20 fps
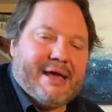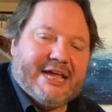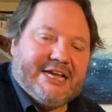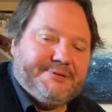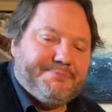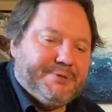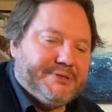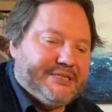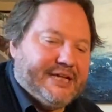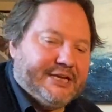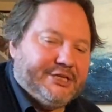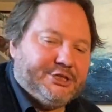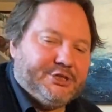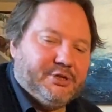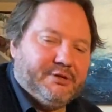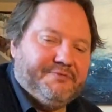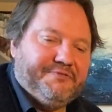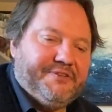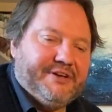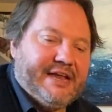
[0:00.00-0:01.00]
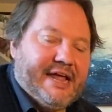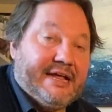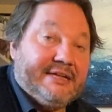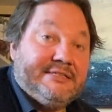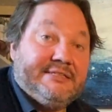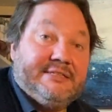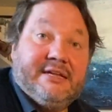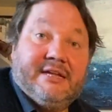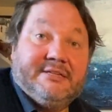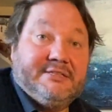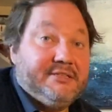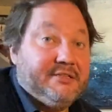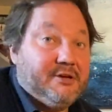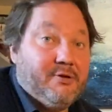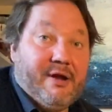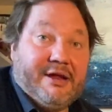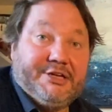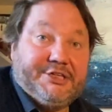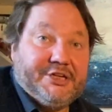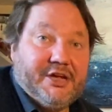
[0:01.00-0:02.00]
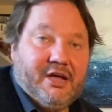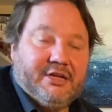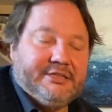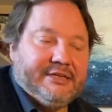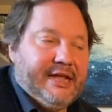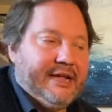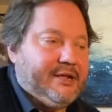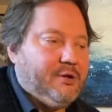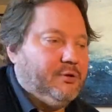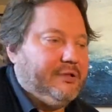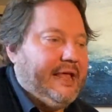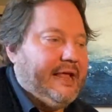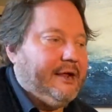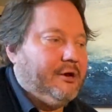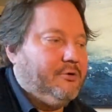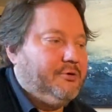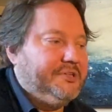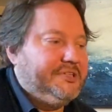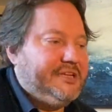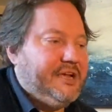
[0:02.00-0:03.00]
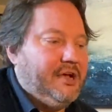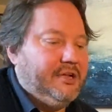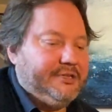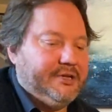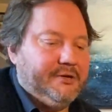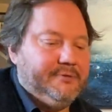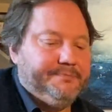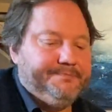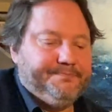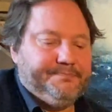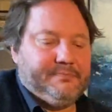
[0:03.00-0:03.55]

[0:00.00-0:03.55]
age potential and finesse as great Chardonnay, called Encruzado.